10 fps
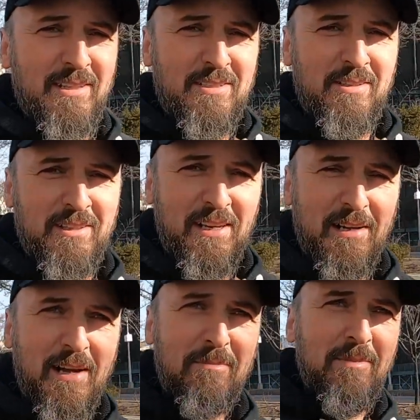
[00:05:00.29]
so he'll
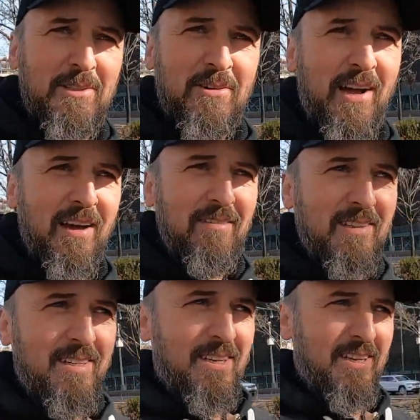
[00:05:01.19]
help me drive
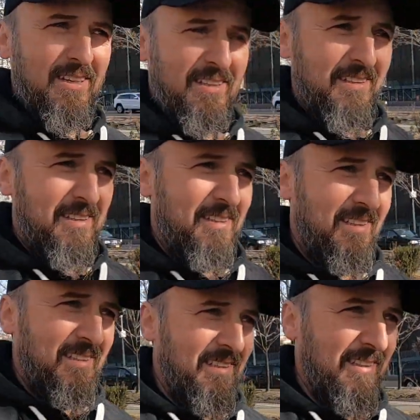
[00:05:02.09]
it
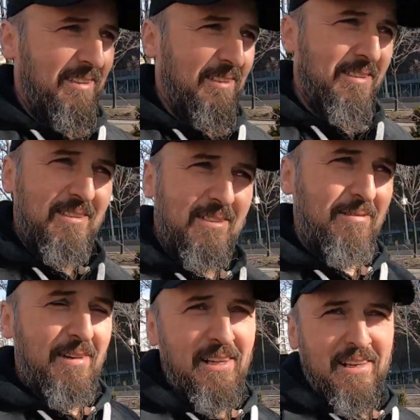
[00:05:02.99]
because it's a
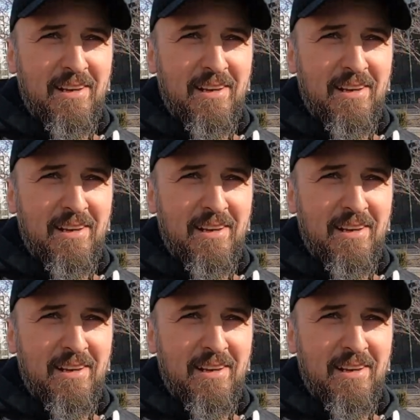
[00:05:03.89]
really